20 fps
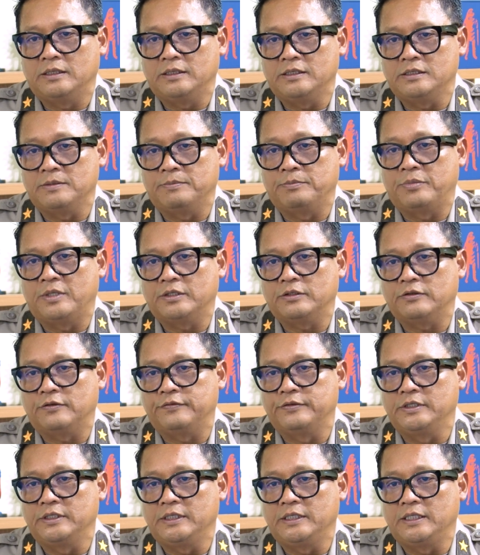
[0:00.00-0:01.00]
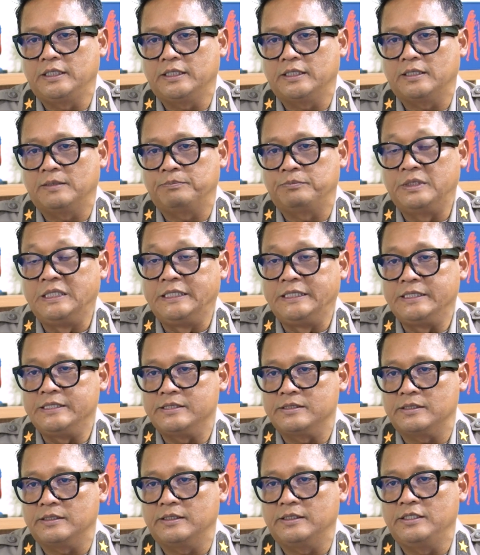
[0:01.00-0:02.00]
is a part of the
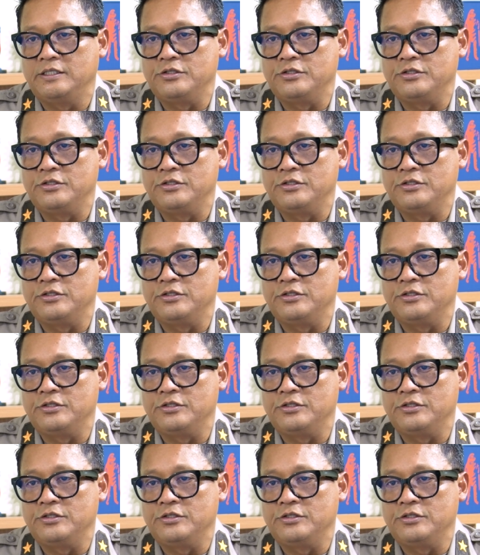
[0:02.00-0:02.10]
police